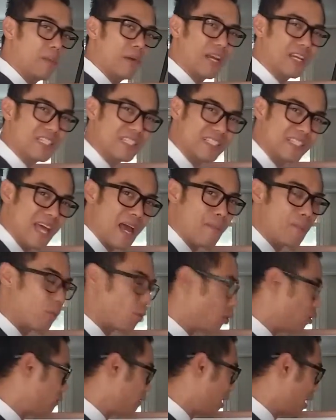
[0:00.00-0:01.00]

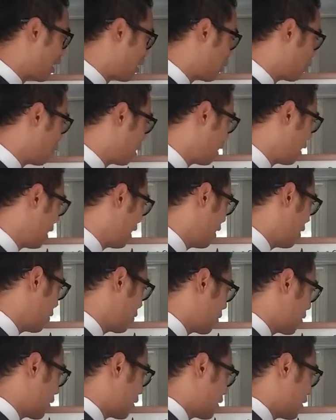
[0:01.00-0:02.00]
example of how